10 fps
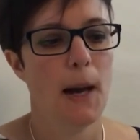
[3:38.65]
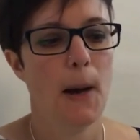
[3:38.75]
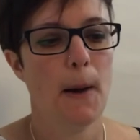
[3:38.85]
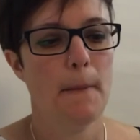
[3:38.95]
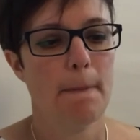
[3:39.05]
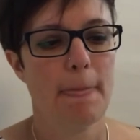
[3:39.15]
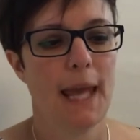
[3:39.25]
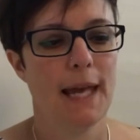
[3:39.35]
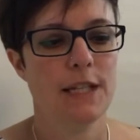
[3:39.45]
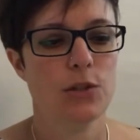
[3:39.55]
Um,
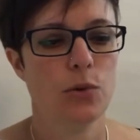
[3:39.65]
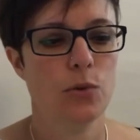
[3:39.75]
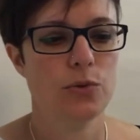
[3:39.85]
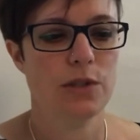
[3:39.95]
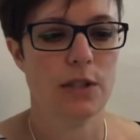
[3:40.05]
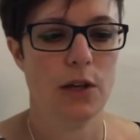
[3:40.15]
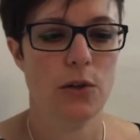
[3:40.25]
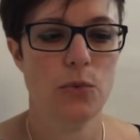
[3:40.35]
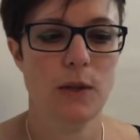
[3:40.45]
and also